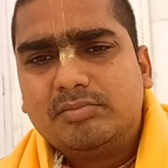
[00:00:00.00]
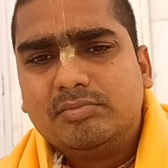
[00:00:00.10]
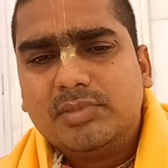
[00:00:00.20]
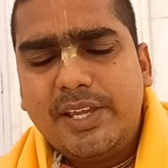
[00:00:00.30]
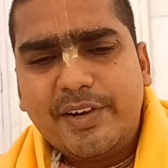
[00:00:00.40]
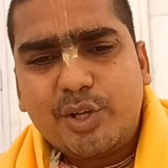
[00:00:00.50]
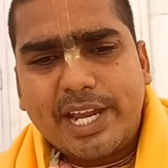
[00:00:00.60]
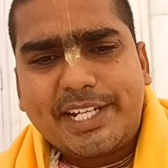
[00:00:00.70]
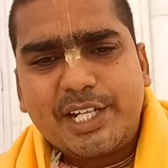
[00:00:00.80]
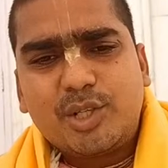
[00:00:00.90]
even to
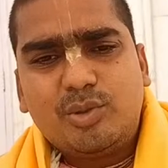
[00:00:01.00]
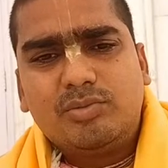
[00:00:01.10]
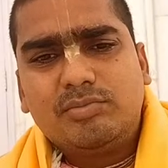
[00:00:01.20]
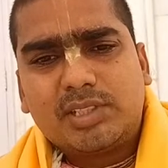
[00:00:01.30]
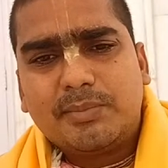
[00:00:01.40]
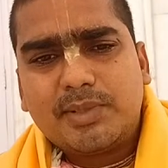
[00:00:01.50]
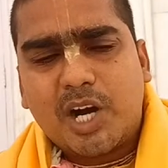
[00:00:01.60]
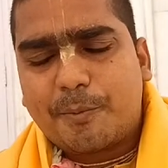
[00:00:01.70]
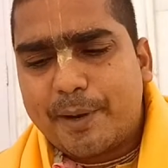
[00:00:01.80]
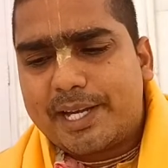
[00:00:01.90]
get into some
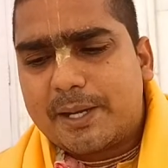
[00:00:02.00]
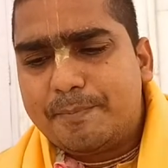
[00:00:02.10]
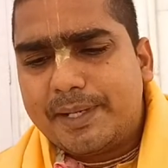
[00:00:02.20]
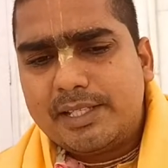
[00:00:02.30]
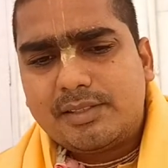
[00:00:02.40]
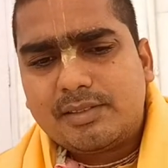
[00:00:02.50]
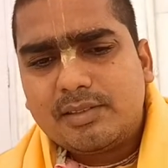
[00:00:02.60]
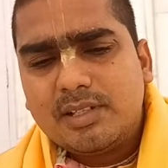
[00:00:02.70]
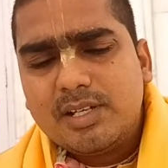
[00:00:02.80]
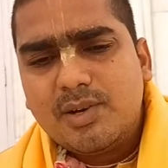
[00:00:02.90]
corporate companies,
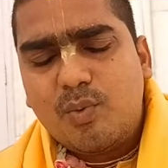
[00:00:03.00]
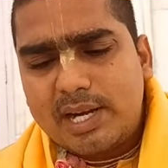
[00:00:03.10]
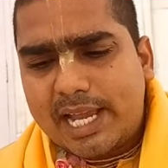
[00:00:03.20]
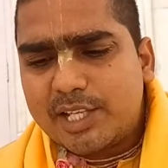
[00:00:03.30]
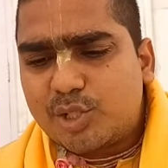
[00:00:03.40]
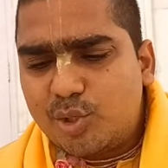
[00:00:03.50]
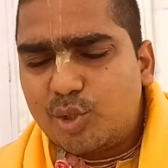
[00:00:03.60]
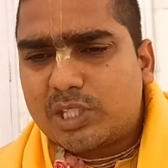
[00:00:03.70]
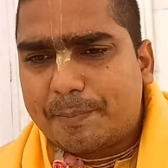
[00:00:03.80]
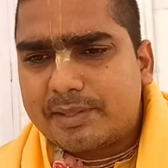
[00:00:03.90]
one has to do
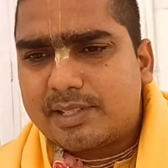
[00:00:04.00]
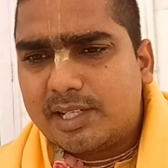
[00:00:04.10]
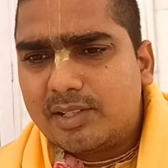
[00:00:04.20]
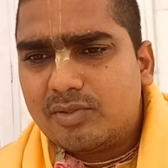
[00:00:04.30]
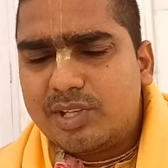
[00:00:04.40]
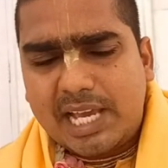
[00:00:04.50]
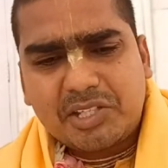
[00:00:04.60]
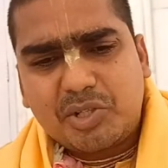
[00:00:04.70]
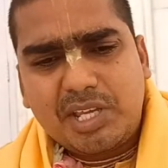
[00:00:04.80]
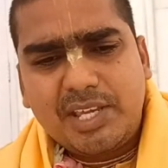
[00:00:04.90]
tapasya. He has
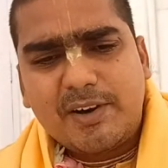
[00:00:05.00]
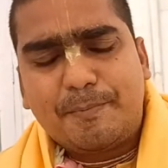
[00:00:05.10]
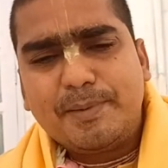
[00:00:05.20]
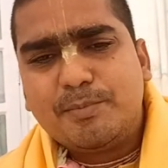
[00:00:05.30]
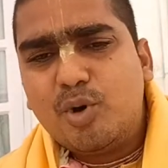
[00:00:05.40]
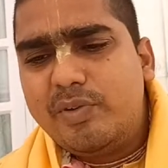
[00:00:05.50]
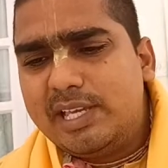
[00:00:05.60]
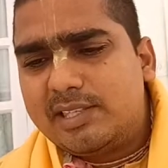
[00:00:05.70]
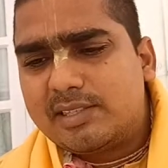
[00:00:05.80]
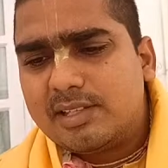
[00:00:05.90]
to give up
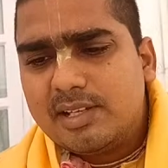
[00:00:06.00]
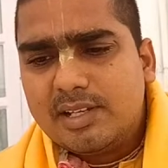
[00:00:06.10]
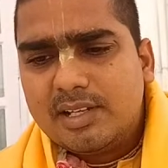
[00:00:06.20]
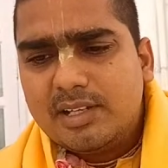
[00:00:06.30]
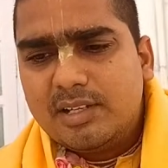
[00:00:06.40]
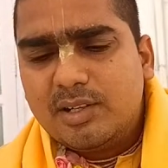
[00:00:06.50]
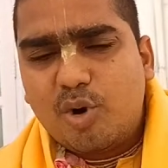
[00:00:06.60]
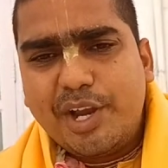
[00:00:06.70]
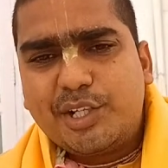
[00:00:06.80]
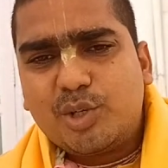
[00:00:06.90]
movies,
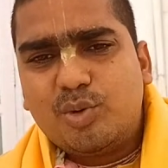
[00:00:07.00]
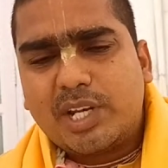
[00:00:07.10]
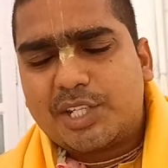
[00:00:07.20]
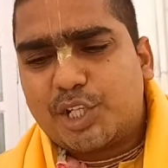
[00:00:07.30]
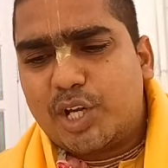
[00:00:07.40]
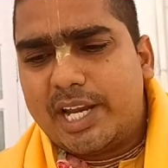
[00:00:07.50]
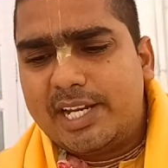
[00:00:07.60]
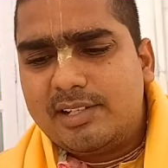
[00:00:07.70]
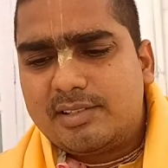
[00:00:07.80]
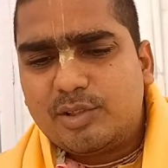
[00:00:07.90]
going to
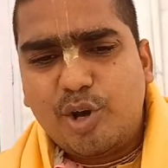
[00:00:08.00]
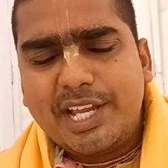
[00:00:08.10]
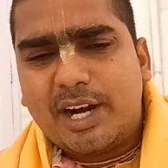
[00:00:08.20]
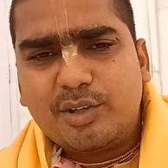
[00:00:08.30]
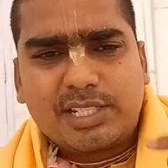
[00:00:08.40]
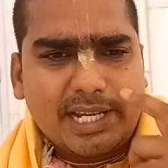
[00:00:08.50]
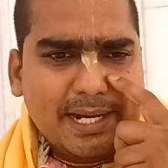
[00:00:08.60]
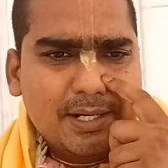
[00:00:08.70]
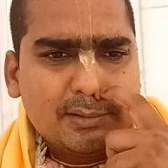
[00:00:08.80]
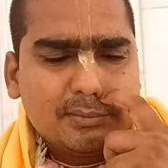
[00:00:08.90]
restaurants, going outside,